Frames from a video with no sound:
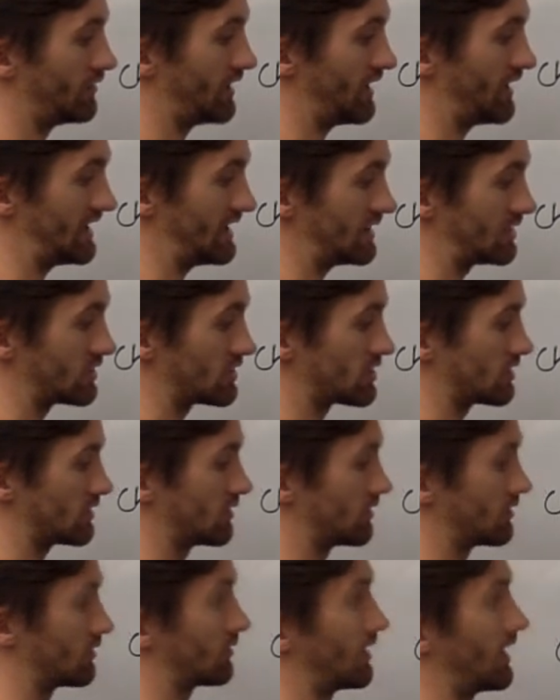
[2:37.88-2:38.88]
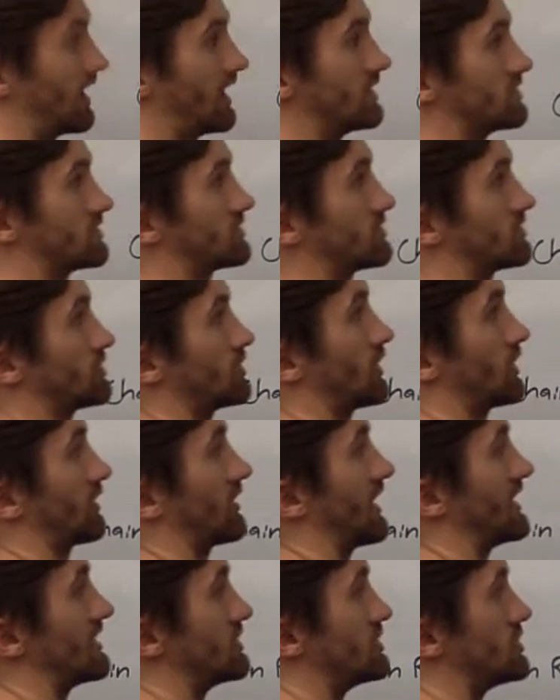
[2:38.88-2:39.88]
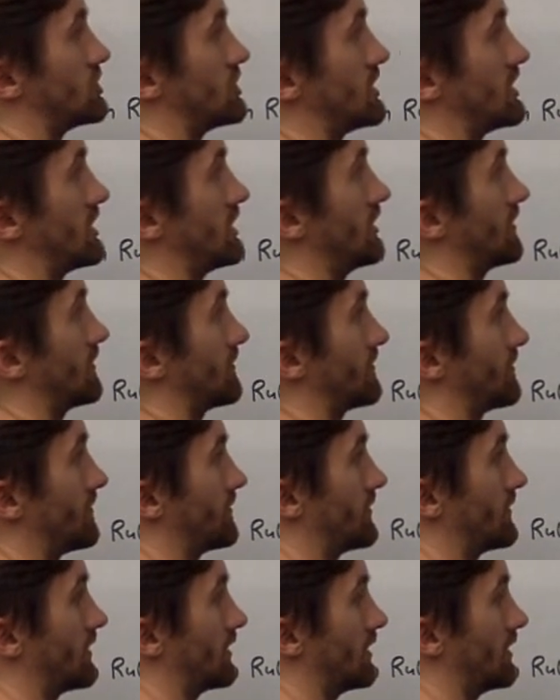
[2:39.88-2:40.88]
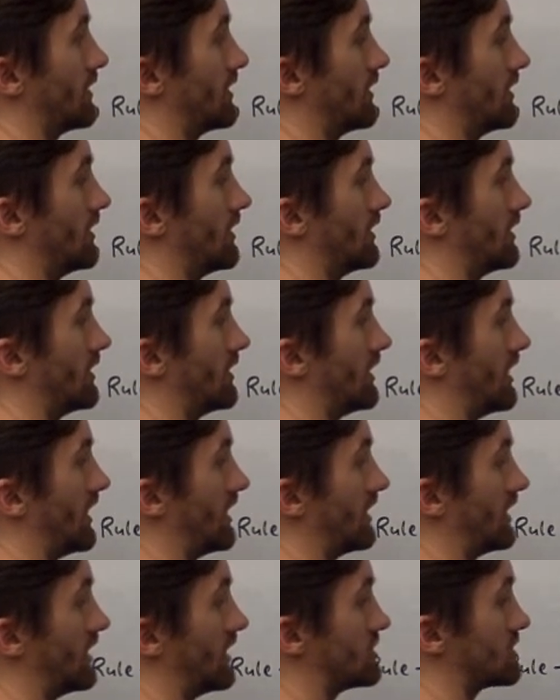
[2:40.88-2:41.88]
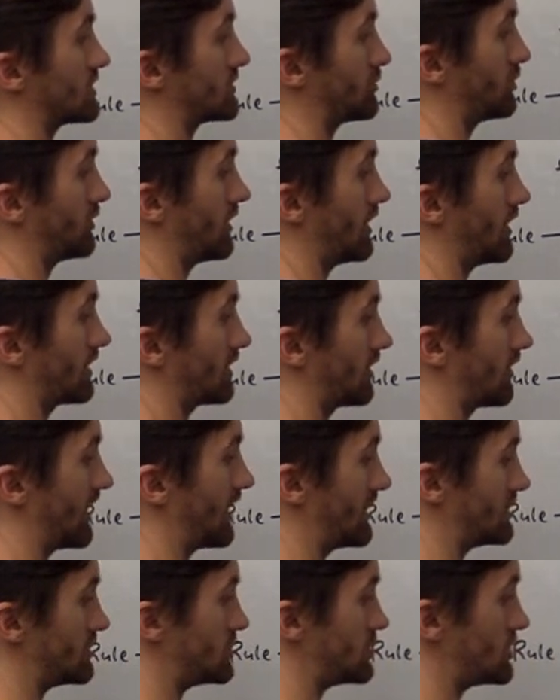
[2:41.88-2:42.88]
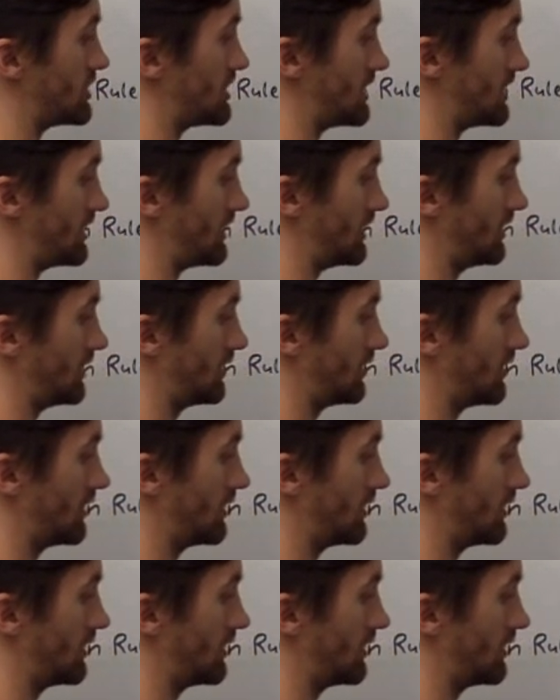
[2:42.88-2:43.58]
h. Right? I just took that g and I just plugged that g